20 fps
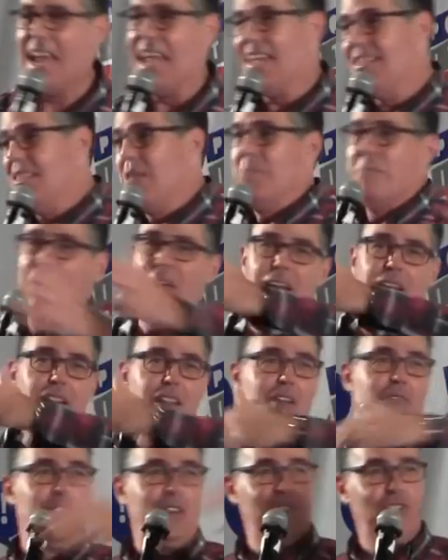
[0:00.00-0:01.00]
in the
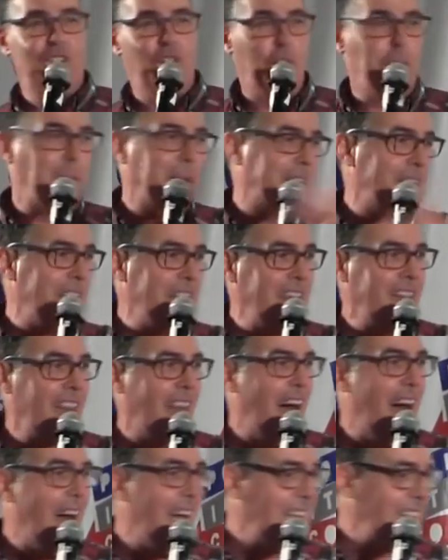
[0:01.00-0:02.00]
middle of a serpentine
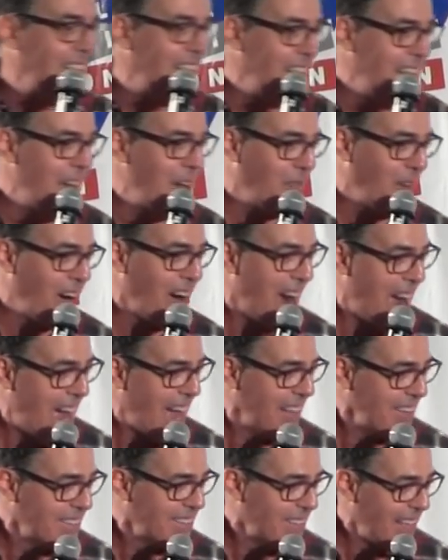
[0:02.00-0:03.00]
line that never
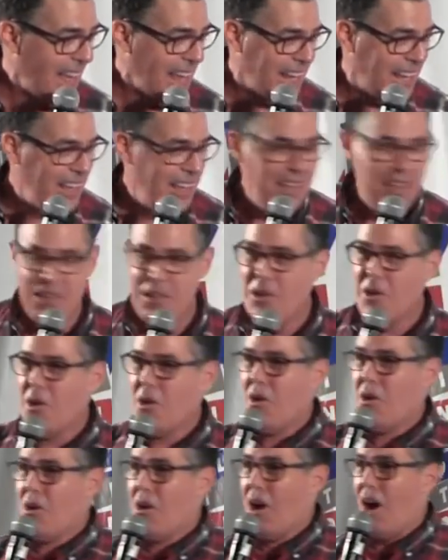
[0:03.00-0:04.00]
ends? Like,
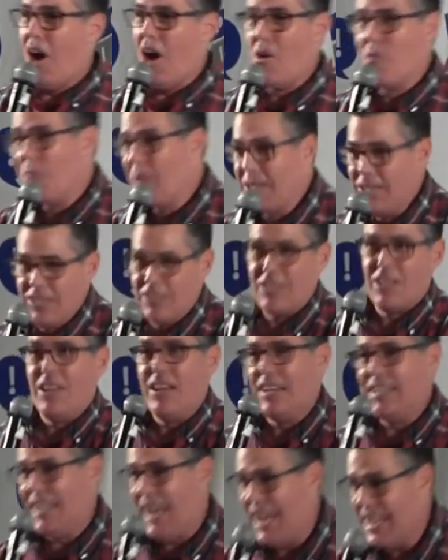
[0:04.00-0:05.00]
aren't we just going
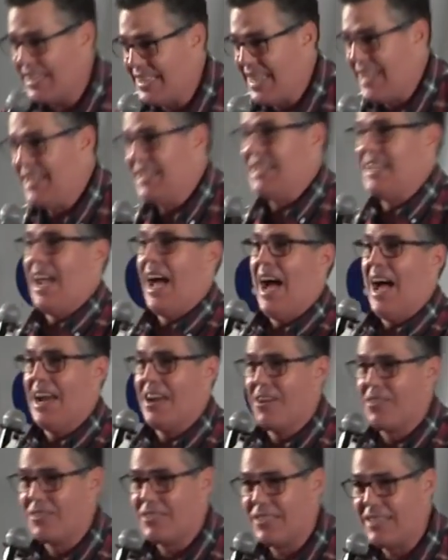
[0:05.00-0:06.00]
to take the
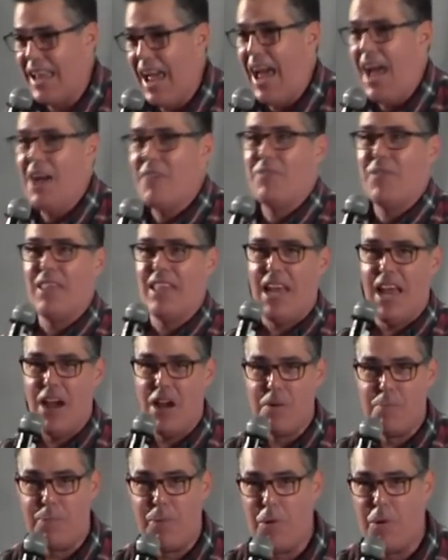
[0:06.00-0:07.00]
entire staff of the
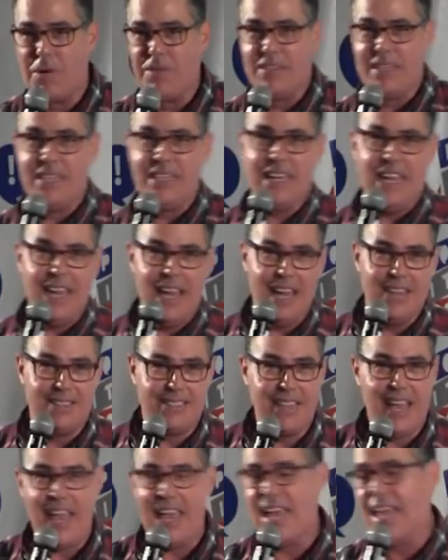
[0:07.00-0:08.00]
airport, the
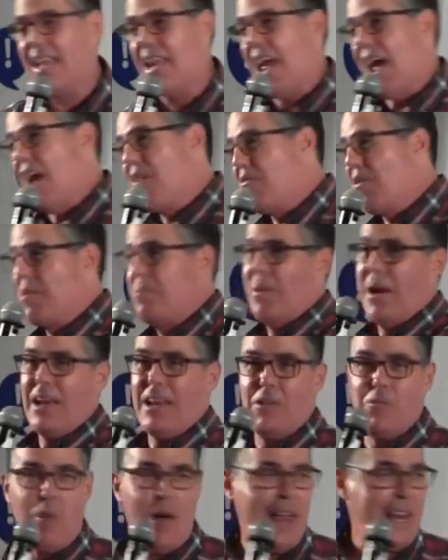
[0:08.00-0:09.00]
TSA, and
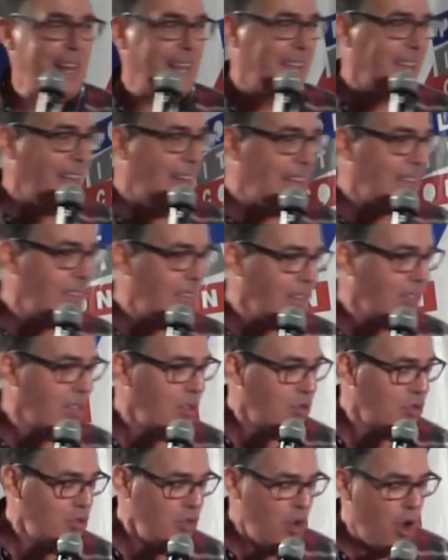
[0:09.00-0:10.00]
everybody waiting in line? That
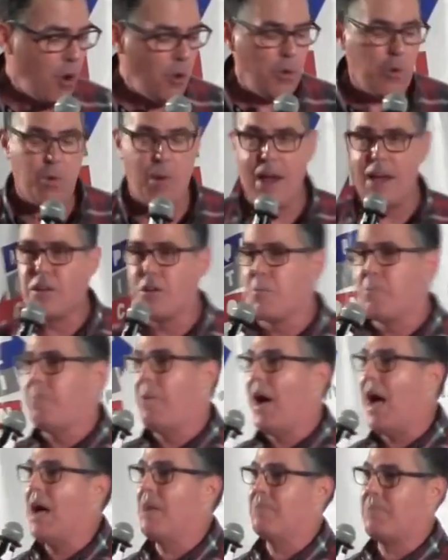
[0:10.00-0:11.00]
there's no greater
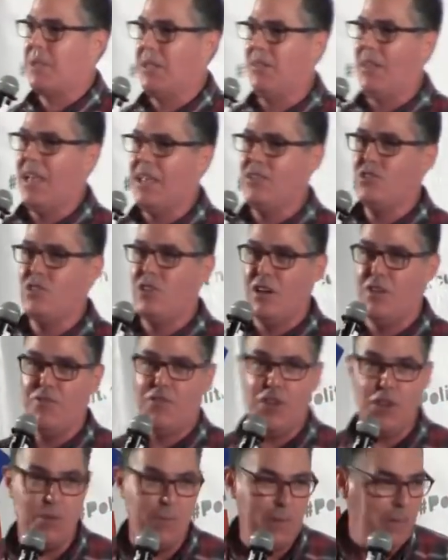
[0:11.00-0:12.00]
population of
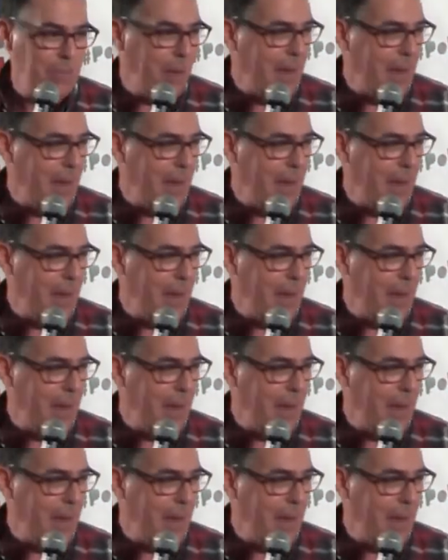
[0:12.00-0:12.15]
human